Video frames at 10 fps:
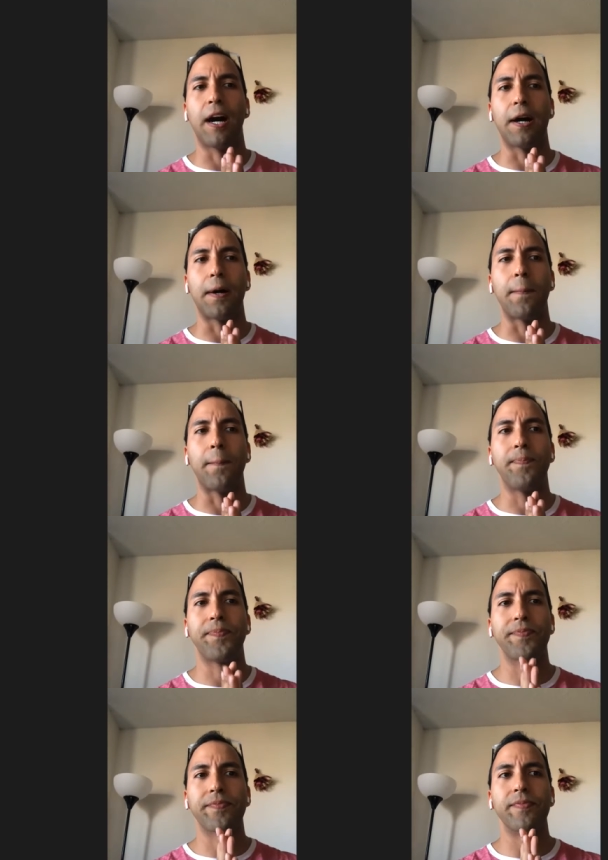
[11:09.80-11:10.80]
Um,
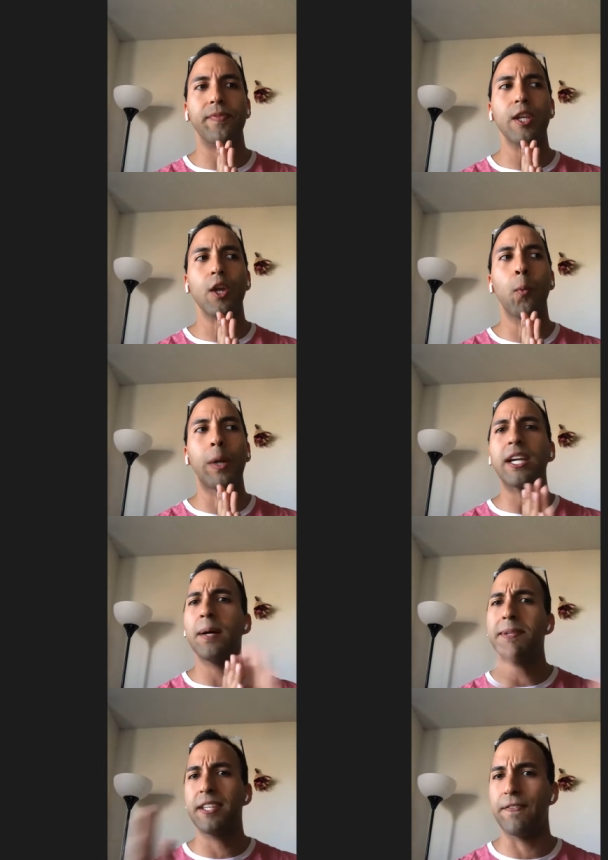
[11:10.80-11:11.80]
when it
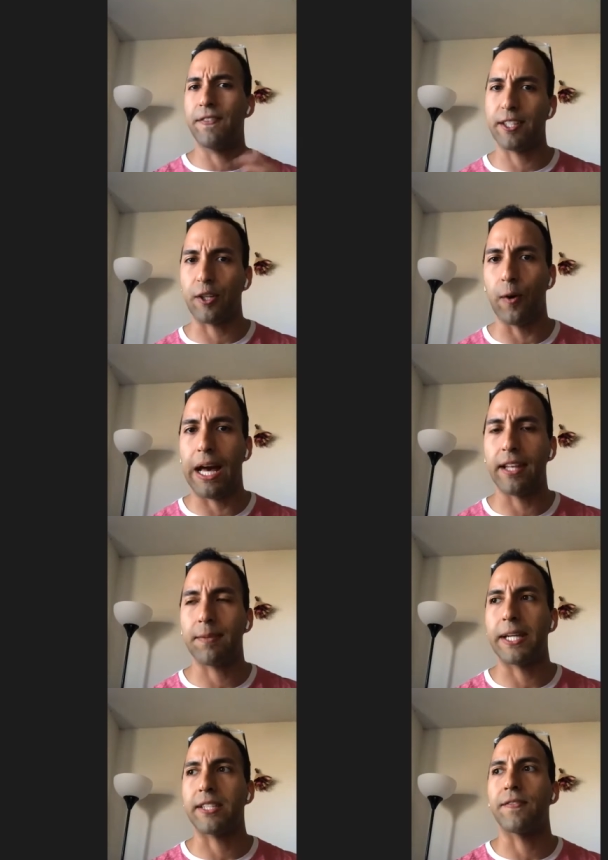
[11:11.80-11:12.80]
comes to the physical
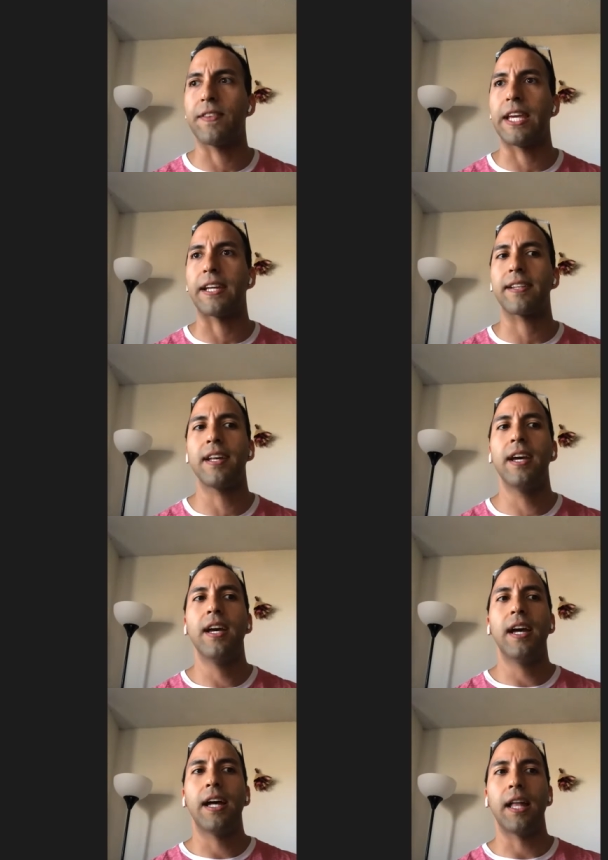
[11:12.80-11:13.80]
aspect of things,
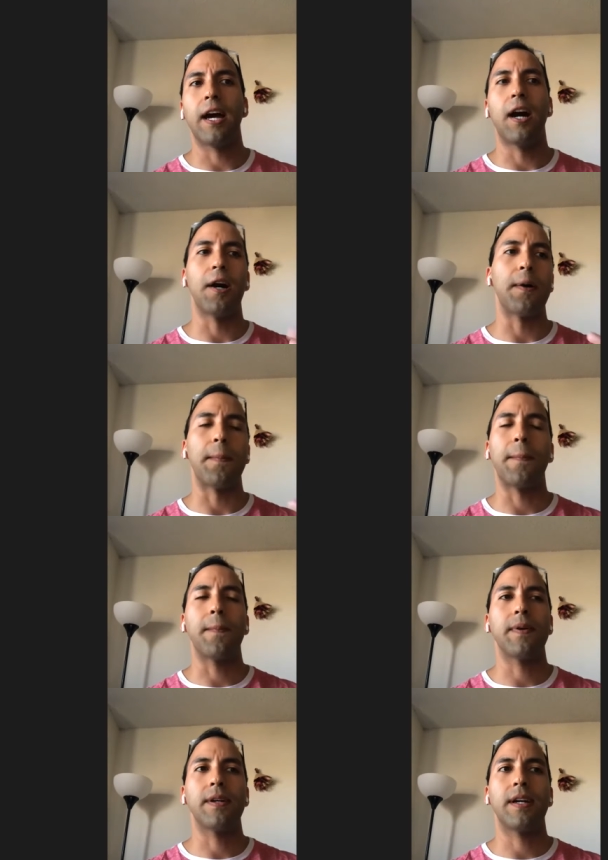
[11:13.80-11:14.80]
um,
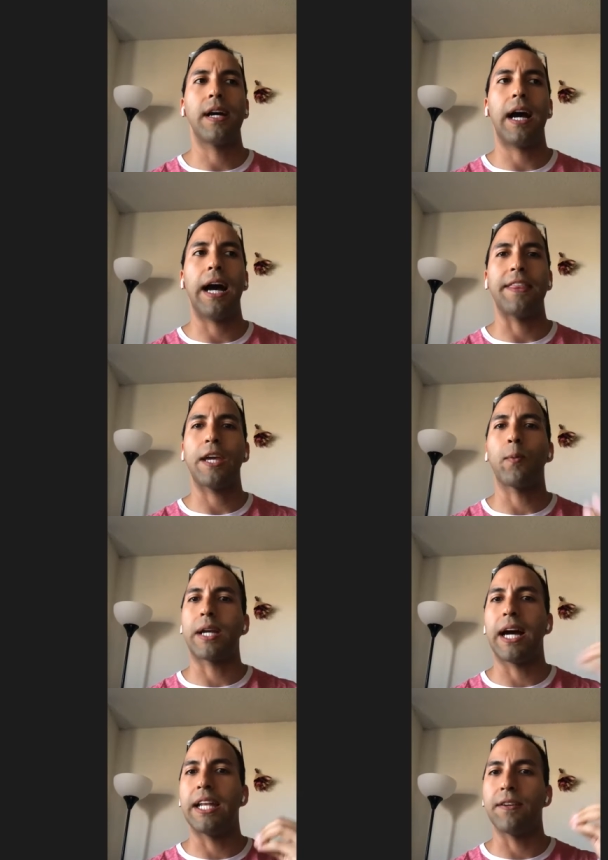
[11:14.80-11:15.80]
I think
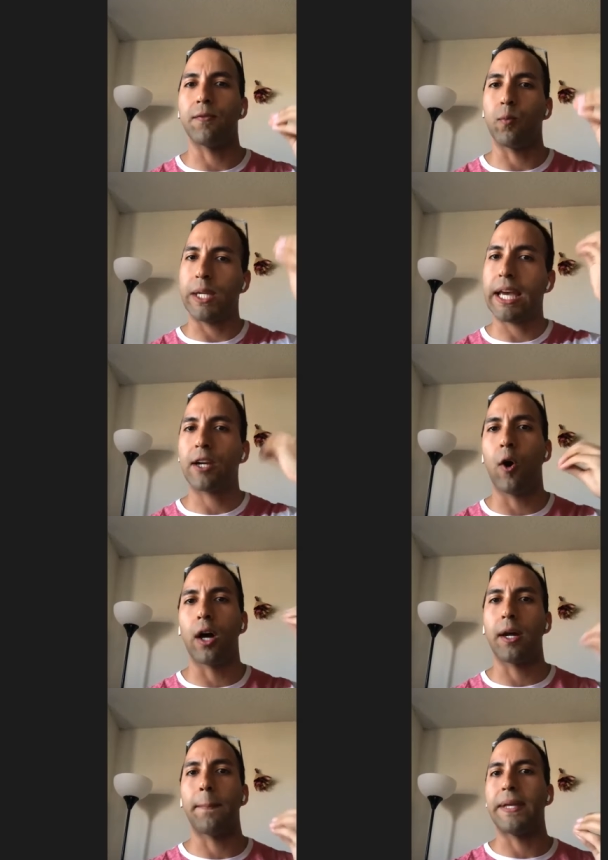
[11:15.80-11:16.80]
we get
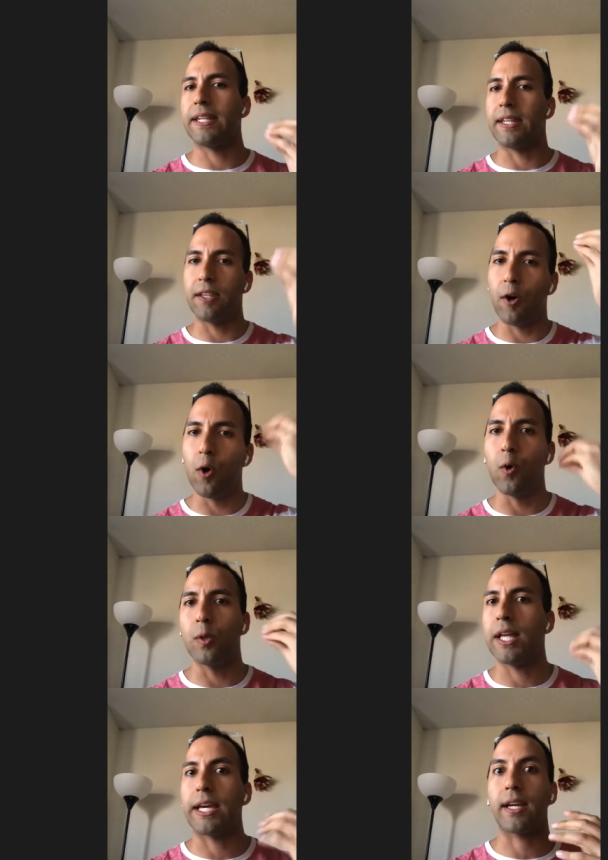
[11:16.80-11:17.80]
caught up in the whole,
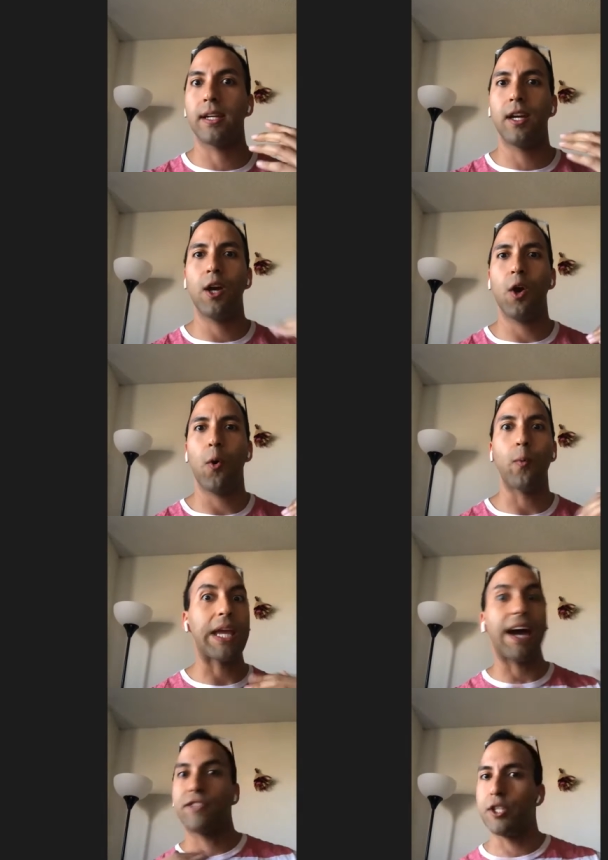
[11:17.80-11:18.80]
like, we
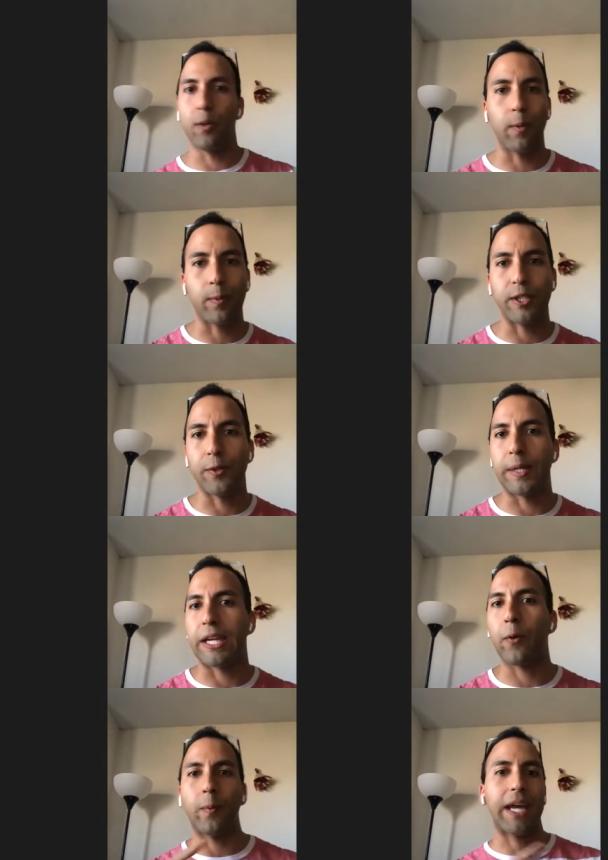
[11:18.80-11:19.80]
have to know what we're
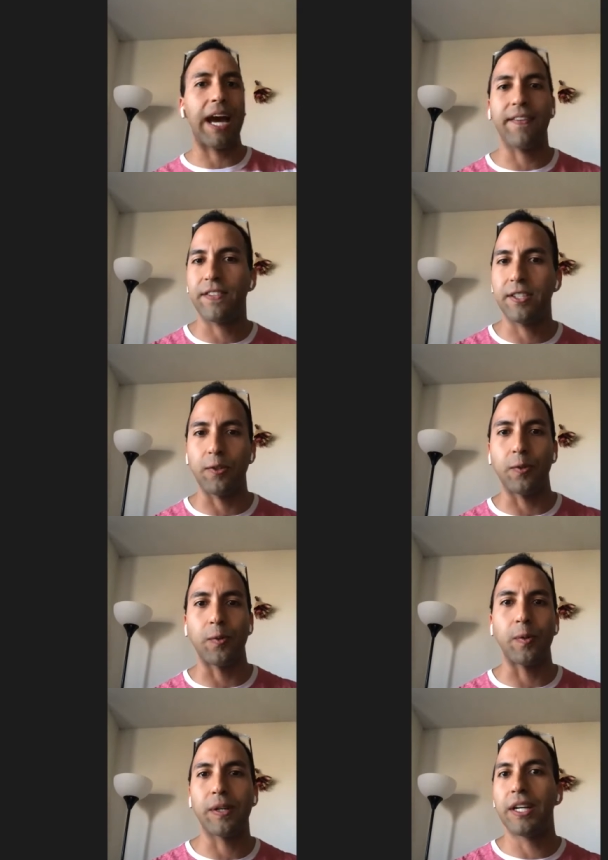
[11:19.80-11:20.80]
doing. We have
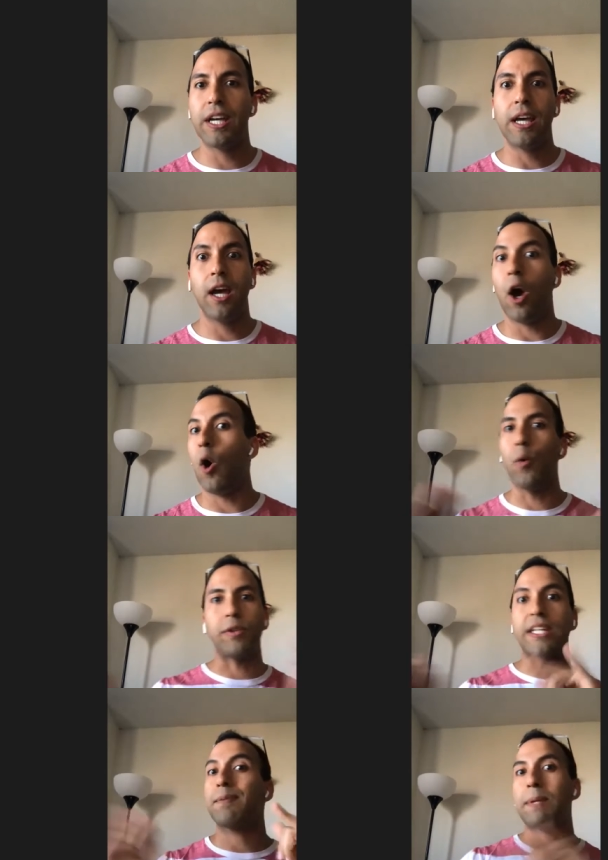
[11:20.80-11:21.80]
to, oh,
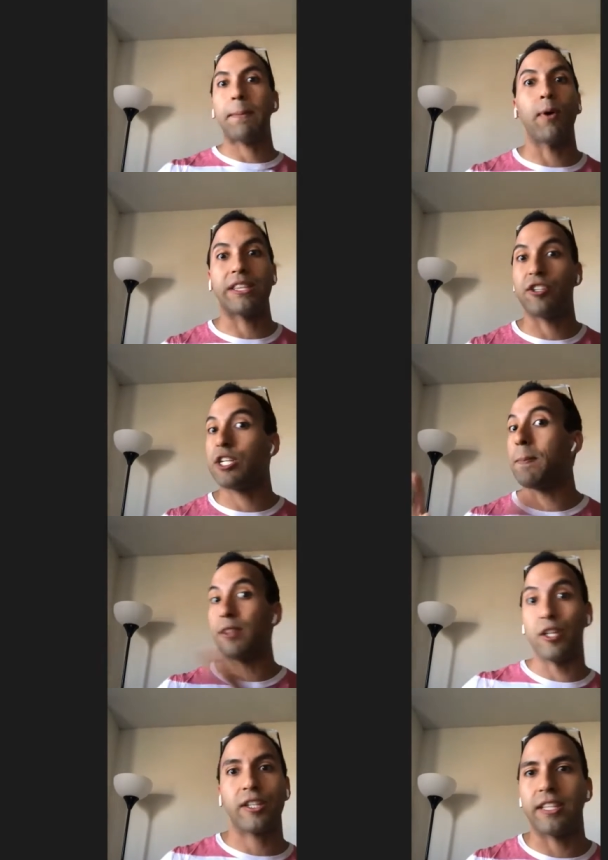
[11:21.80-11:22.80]
these people at the gym
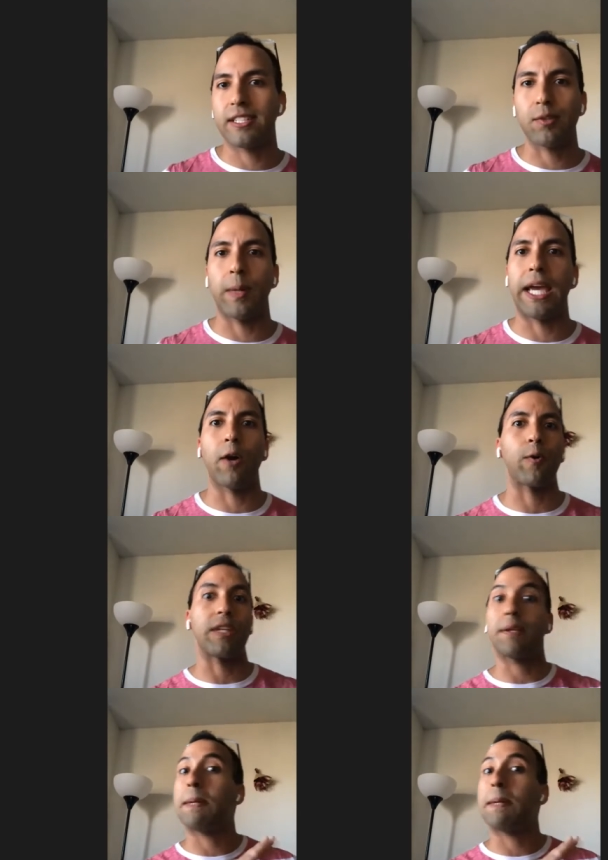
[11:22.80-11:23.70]
look this way, or these